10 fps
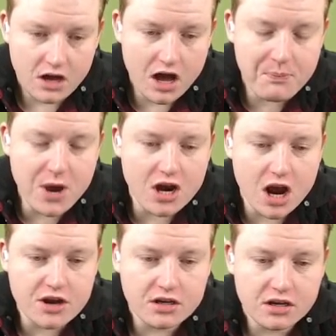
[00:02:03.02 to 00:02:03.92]
Oh,
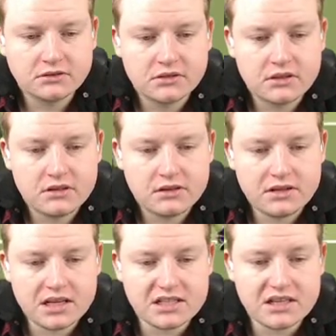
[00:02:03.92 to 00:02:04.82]
Beto!
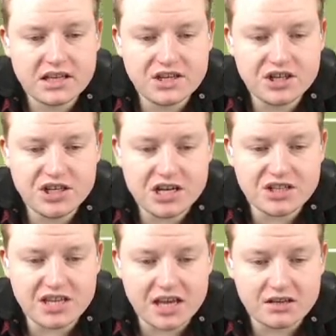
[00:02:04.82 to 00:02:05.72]
That's a
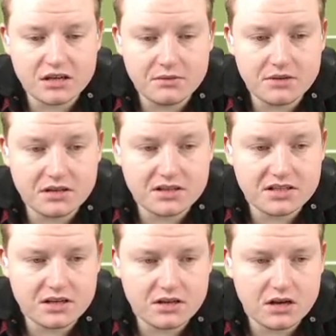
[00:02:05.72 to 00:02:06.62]
shit set.
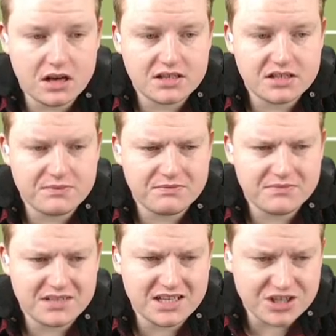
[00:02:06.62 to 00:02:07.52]
Honestly. Oh, is
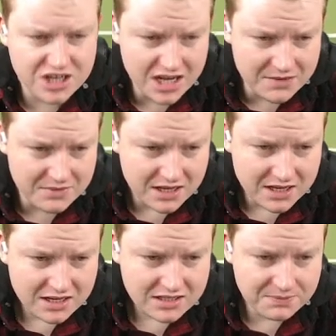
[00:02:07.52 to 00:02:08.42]
that a chip?
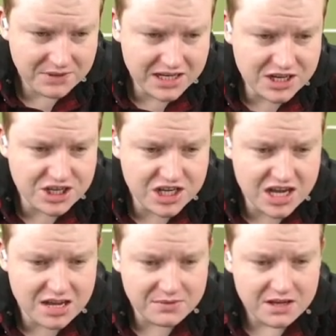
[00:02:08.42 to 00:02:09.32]
It's a bloody
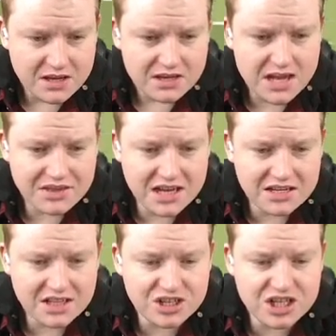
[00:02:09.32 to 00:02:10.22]
chip. Yeah,
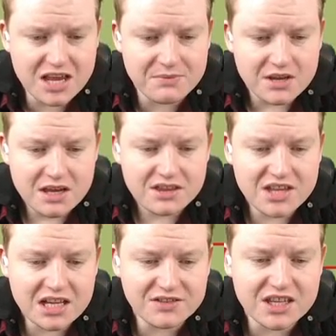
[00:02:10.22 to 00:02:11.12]
thanks for the chip.
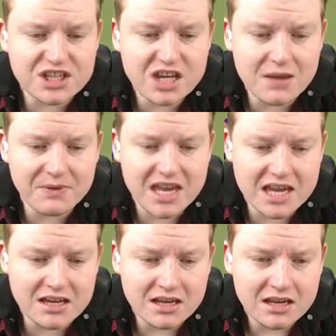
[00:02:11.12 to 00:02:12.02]
Thanks for the chip,
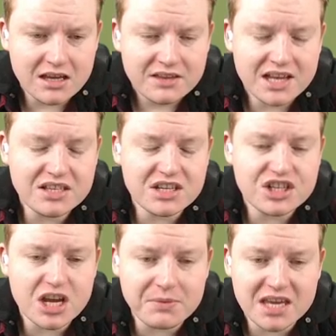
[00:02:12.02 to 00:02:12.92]
King. Thanks to
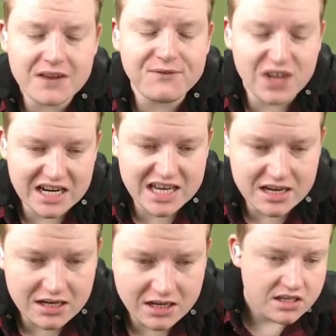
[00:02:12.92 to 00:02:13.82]
the chip, King
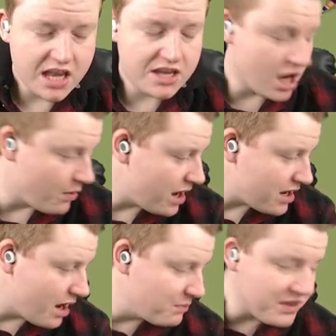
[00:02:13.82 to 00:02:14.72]
Flanagan. Yeah, you know
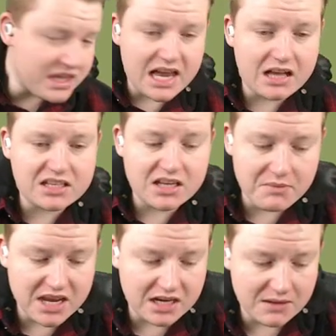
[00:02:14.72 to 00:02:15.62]
what? I'm with you, Galaxy.
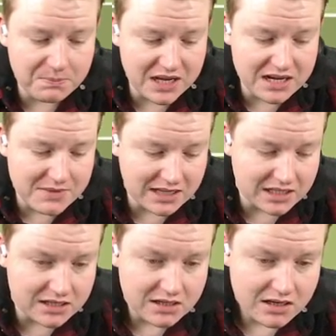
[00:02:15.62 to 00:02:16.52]
I'm getting a bloody
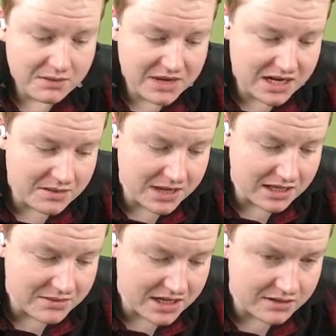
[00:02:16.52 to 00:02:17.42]
mullet. I'm getting a
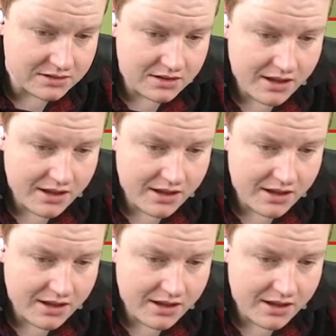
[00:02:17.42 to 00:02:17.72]
mullet, man.